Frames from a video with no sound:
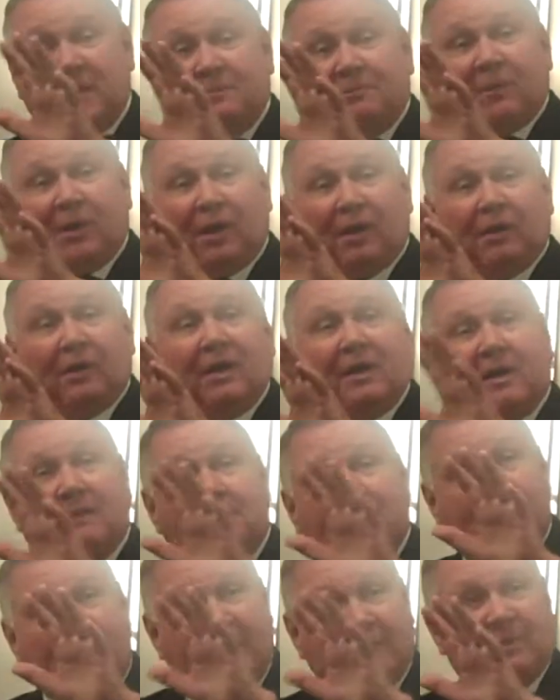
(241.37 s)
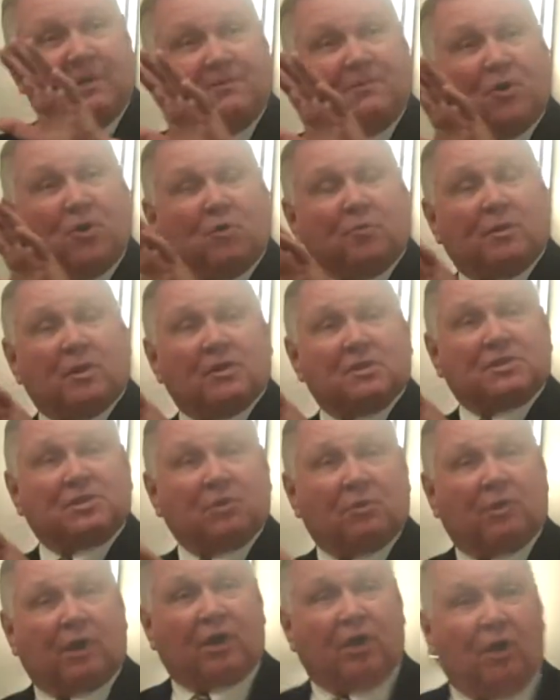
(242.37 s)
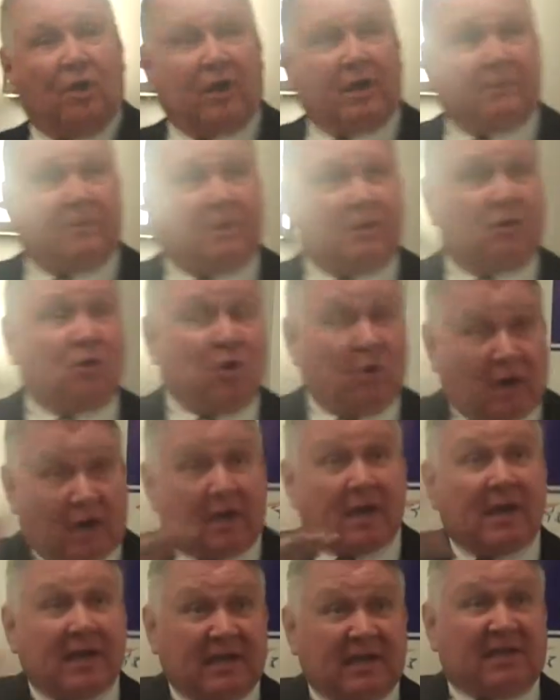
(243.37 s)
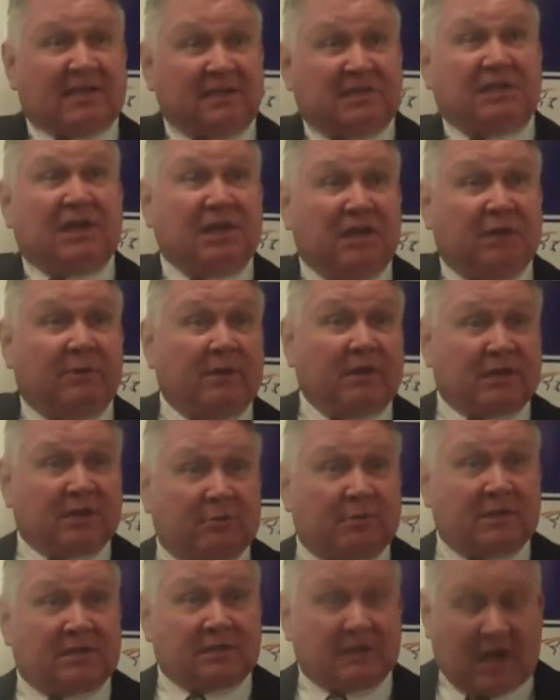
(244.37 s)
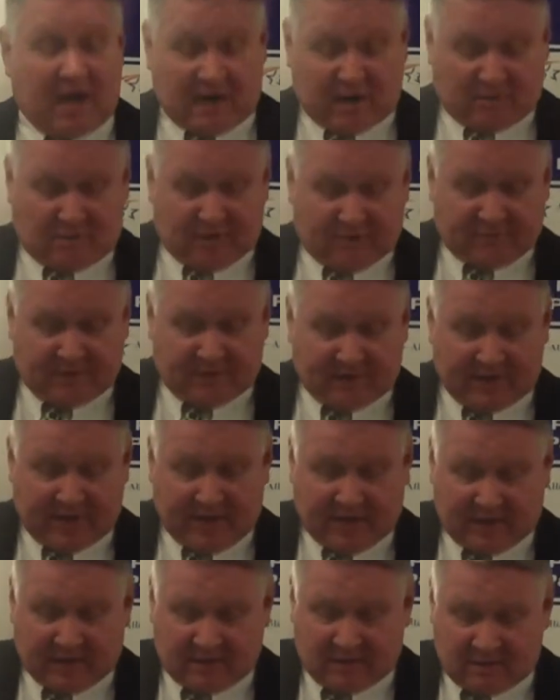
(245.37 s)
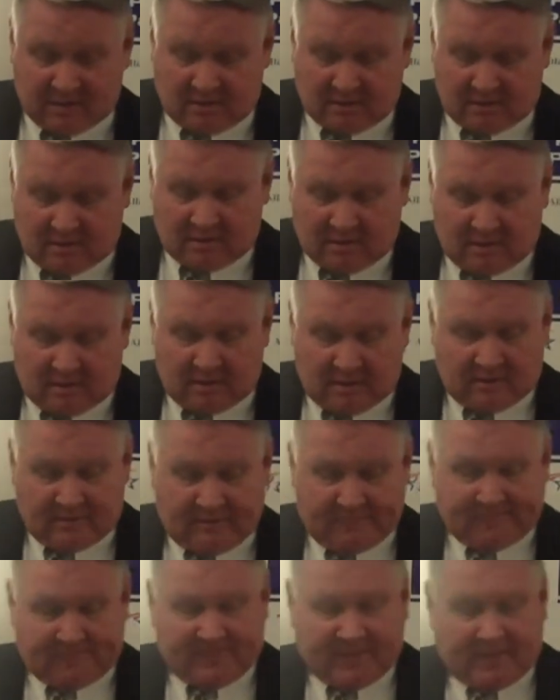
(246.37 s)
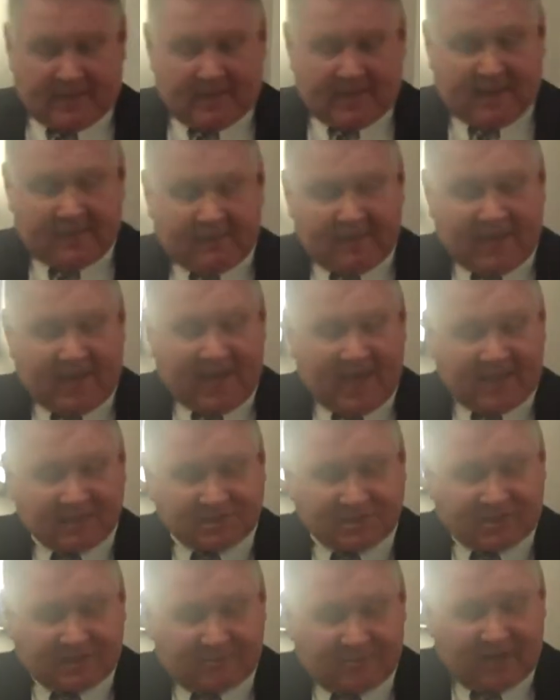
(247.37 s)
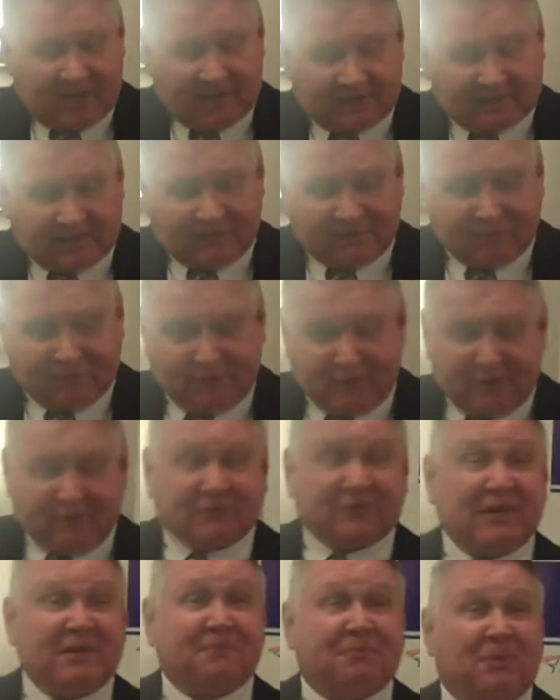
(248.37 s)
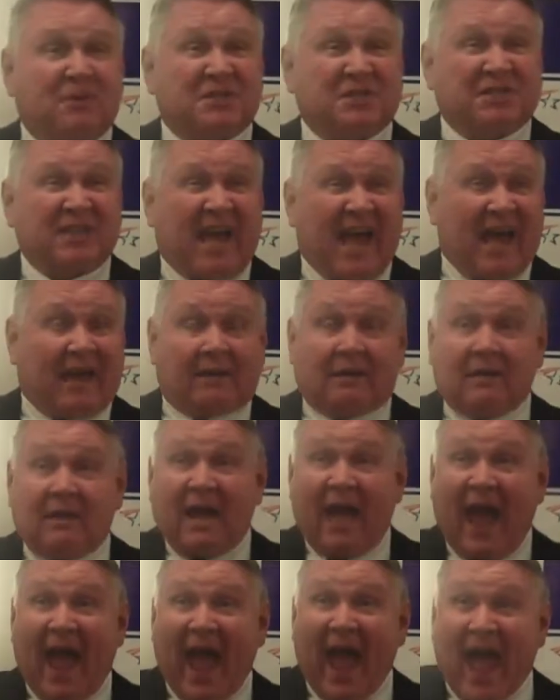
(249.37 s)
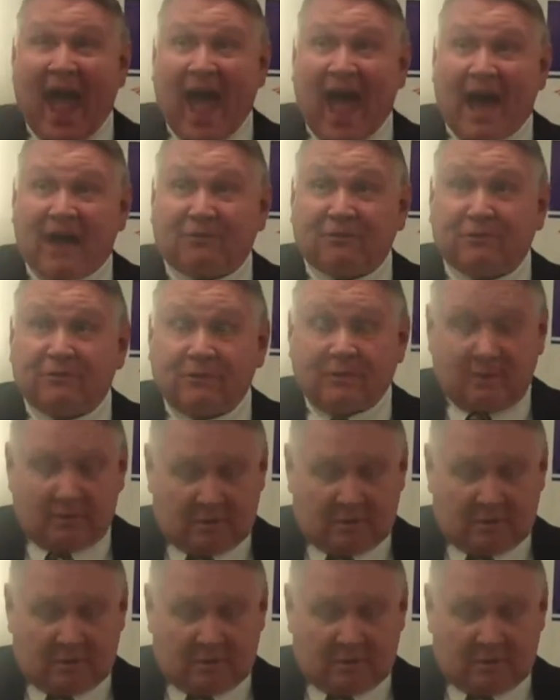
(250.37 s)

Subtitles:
people, baby boomers, who are continuing to retire every day. And they estimate that 50%, half